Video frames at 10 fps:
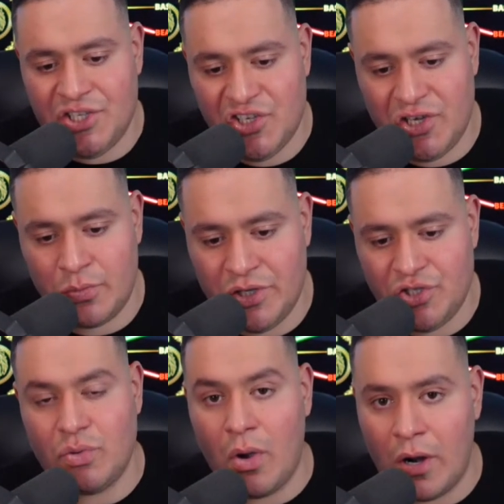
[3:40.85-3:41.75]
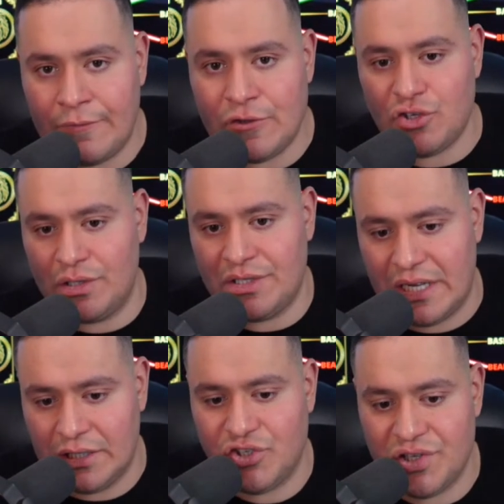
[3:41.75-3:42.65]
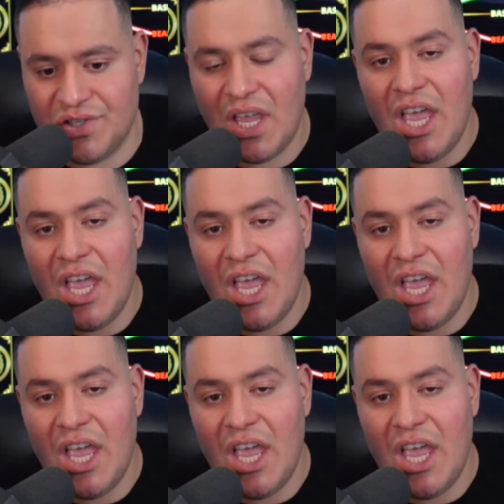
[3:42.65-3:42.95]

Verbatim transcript: to go into artificial intelligence